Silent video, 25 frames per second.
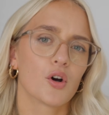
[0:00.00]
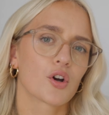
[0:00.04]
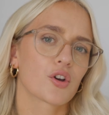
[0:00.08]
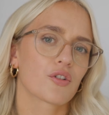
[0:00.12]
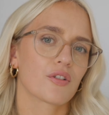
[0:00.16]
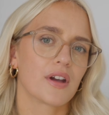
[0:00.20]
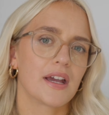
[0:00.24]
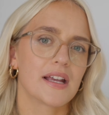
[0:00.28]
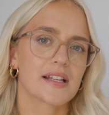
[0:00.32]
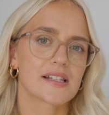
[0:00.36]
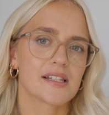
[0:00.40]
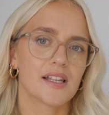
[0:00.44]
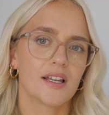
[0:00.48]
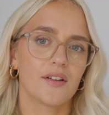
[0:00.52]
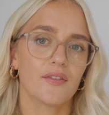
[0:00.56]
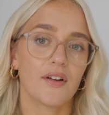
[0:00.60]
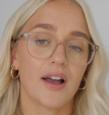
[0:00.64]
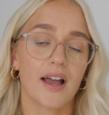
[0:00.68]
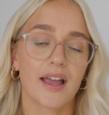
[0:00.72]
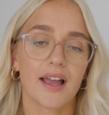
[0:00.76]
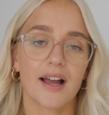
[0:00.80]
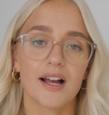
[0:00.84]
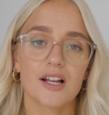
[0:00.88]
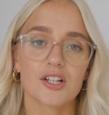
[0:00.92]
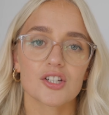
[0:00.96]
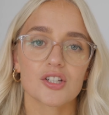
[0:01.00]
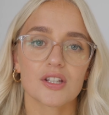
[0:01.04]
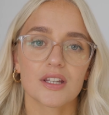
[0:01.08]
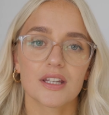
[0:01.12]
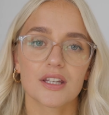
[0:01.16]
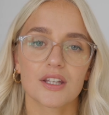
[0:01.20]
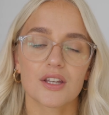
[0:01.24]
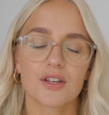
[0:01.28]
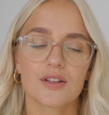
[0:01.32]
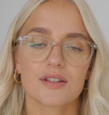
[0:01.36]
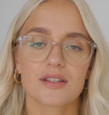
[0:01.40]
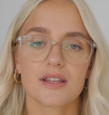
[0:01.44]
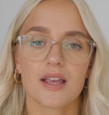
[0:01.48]
creative, I actually
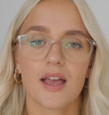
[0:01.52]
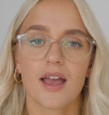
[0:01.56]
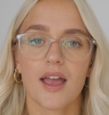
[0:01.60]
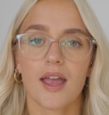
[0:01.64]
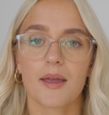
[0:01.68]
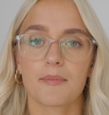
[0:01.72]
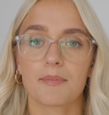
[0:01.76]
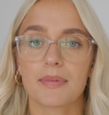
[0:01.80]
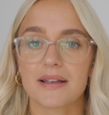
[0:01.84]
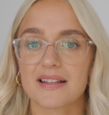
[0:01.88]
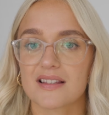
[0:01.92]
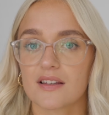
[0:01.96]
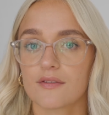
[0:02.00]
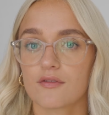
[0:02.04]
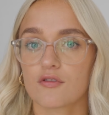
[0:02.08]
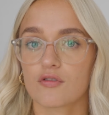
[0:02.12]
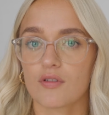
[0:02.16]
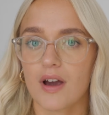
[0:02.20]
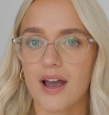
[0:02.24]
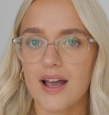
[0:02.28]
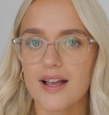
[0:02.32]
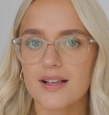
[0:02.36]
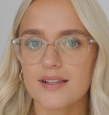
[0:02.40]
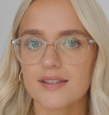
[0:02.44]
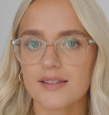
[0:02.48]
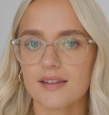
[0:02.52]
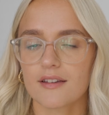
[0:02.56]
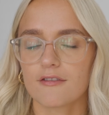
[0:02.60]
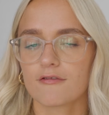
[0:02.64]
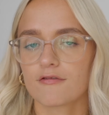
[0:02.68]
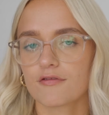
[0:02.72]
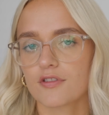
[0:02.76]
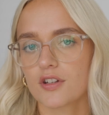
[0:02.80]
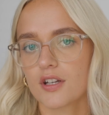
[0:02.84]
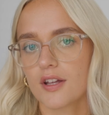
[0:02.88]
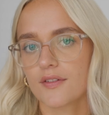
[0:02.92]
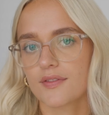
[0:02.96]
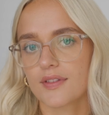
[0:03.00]
used a bit of grass in front of